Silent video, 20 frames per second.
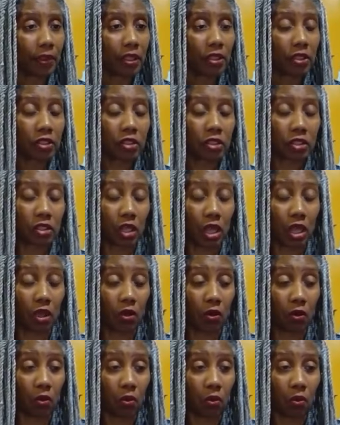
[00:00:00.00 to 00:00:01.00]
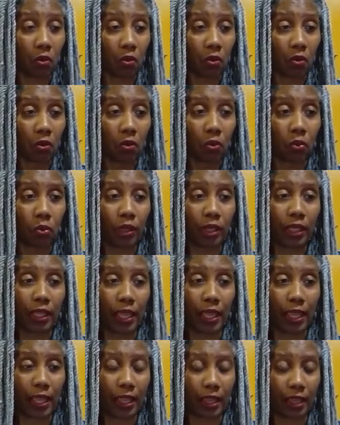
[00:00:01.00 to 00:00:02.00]
So we
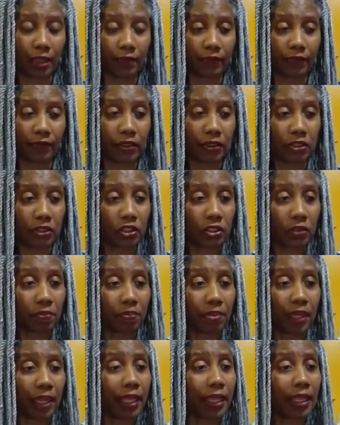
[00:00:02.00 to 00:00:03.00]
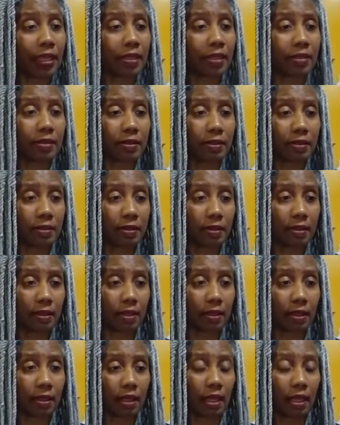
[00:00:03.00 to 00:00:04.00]
have Japan,
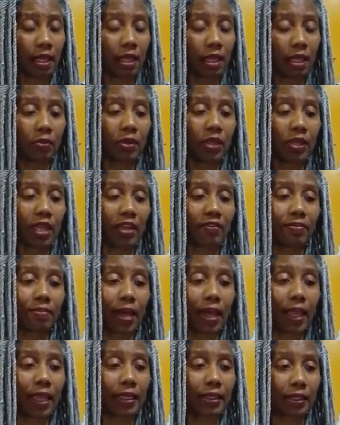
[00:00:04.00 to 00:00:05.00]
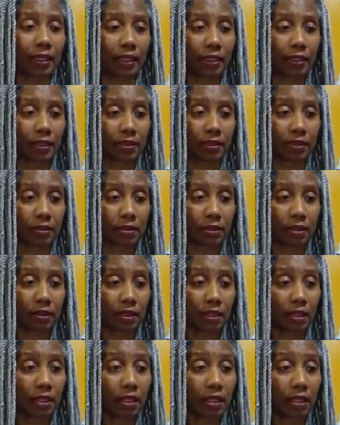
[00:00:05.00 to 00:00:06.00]
we have Mylan,
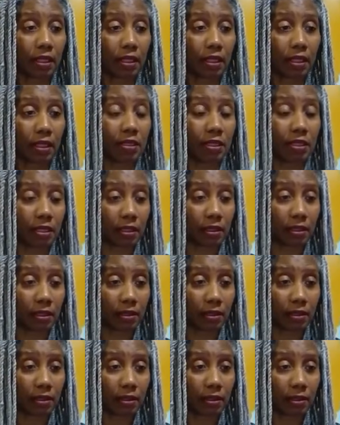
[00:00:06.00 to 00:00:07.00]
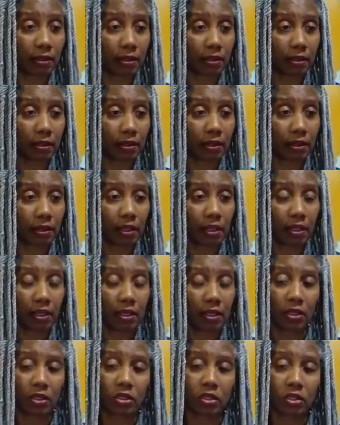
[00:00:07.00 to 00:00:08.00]
India.
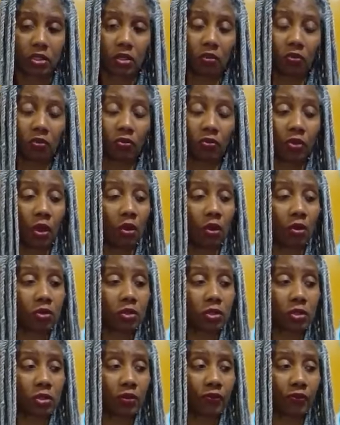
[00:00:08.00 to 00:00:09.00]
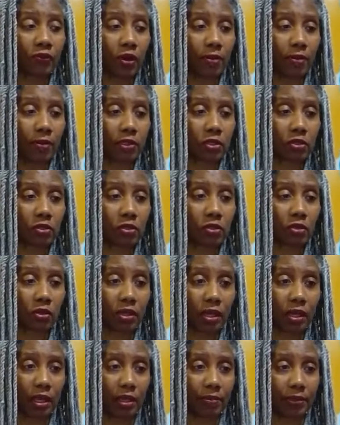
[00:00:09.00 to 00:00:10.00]
So those two pharmaceutical
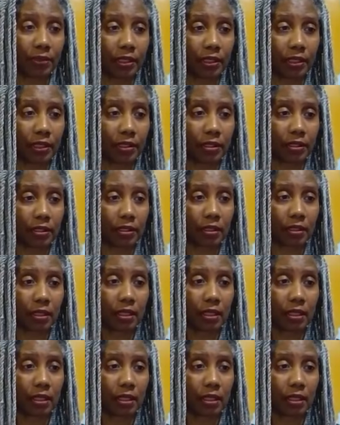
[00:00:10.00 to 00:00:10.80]
companies